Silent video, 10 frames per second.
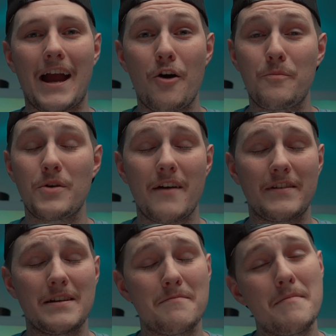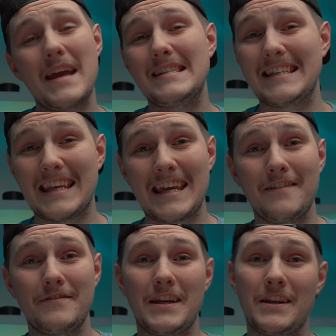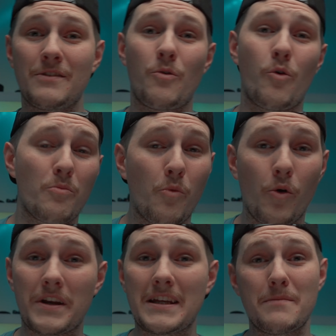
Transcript: I hope you're having an amazing evening or morning,